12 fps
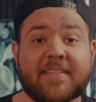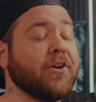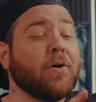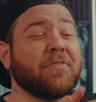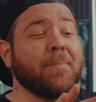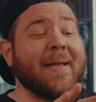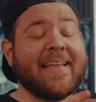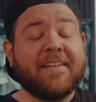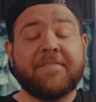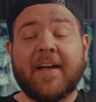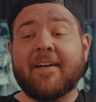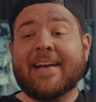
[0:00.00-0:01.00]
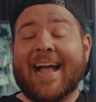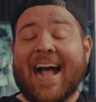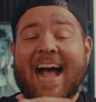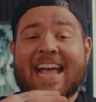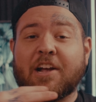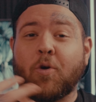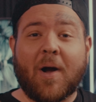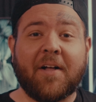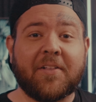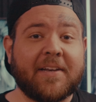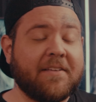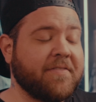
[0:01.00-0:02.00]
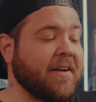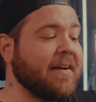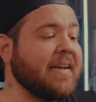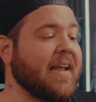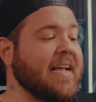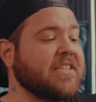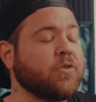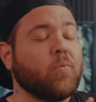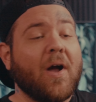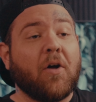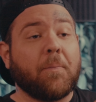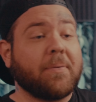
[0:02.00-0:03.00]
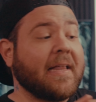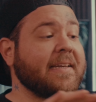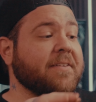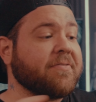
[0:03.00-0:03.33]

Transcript: They're known for making very high quality, very nice, well-blended